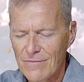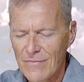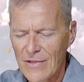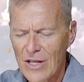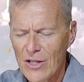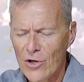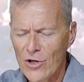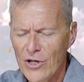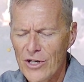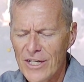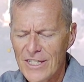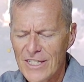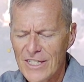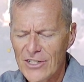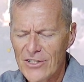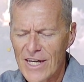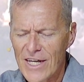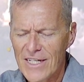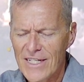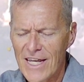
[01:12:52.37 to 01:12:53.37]
Lord,
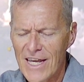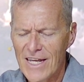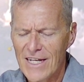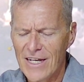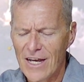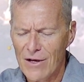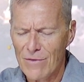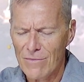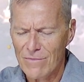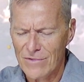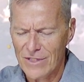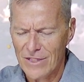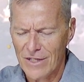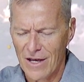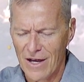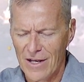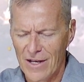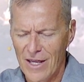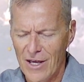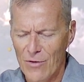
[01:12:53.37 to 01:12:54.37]
until that day comes, God,